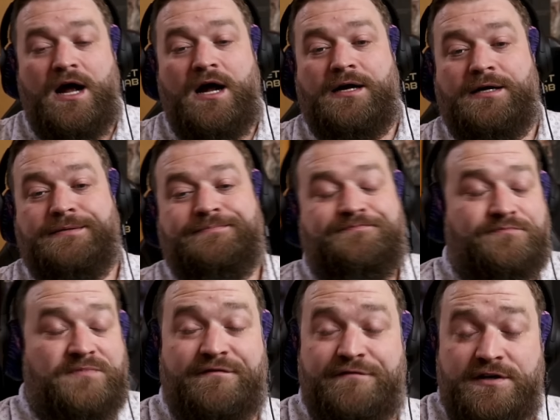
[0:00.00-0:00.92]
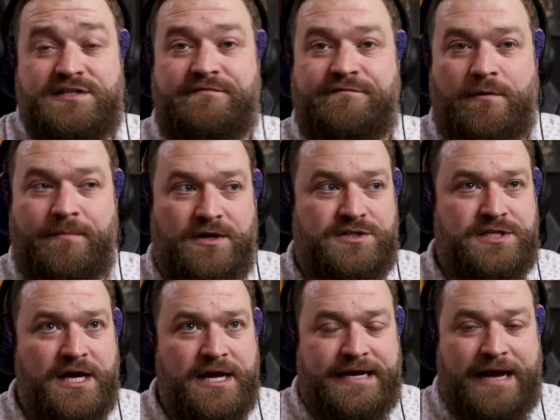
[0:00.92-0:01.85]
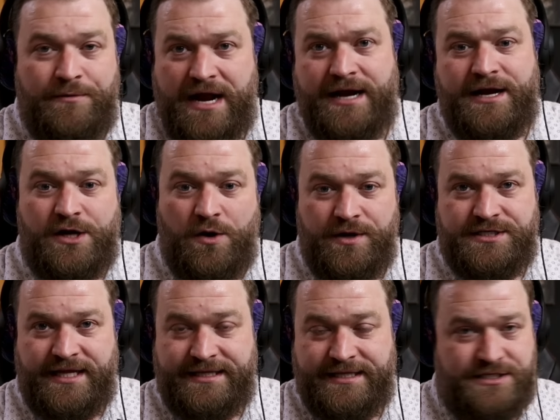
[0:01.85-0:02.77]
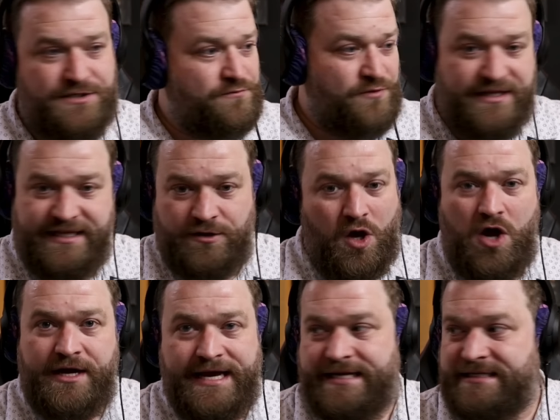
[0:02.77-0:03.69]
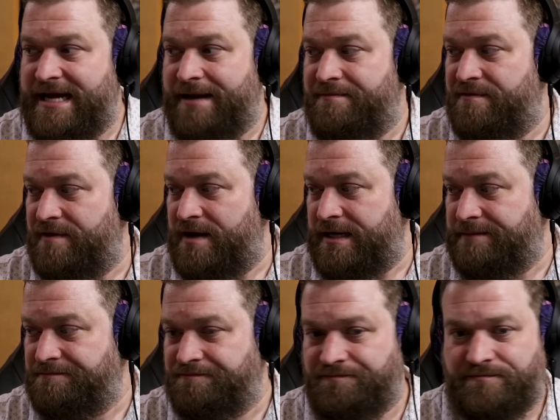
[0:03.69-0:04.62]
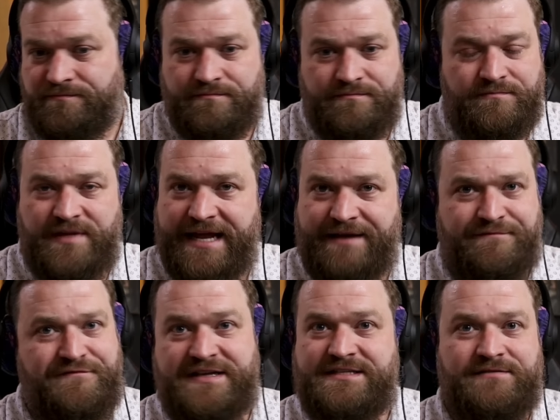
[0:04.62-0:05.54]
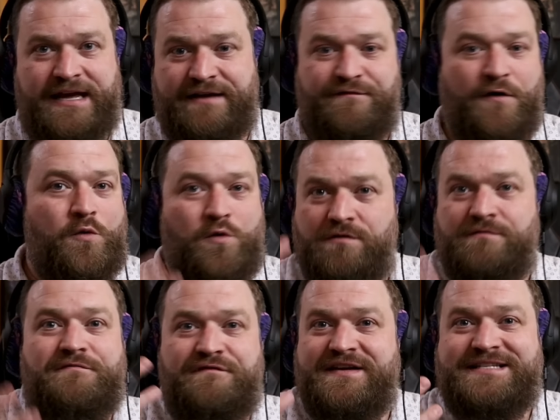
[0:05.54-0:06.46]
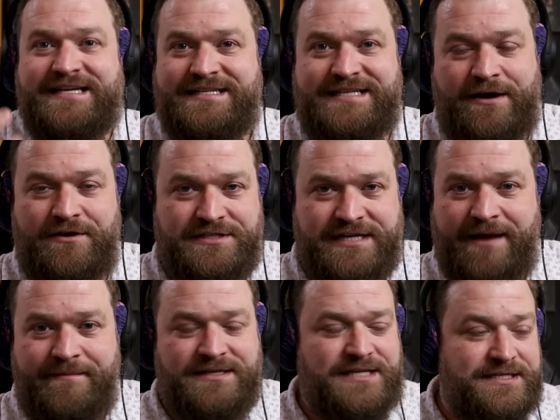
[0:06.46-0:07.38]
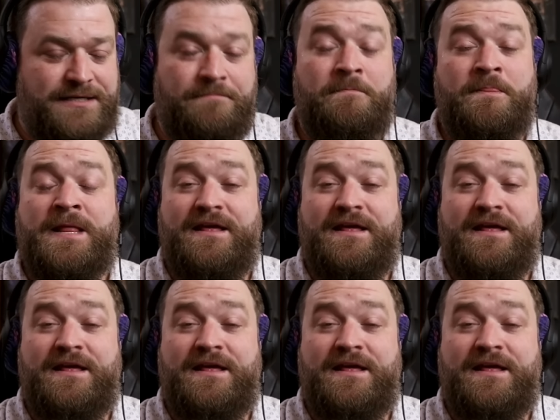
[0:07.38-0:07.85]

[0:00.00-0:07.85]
Um, first and foremost, now we're not going to go into like this really long, in-depth, um, like phys- like vocal physics aerodynamics lesson.